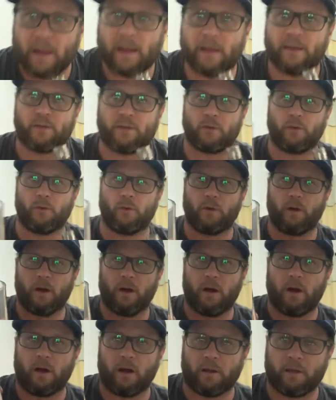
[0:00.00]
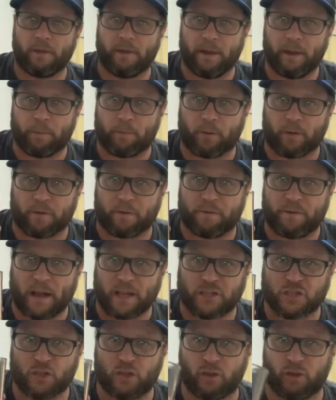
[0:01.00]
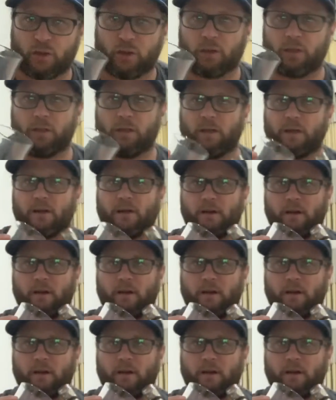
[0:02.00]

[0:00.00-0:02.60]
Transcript: into the professional,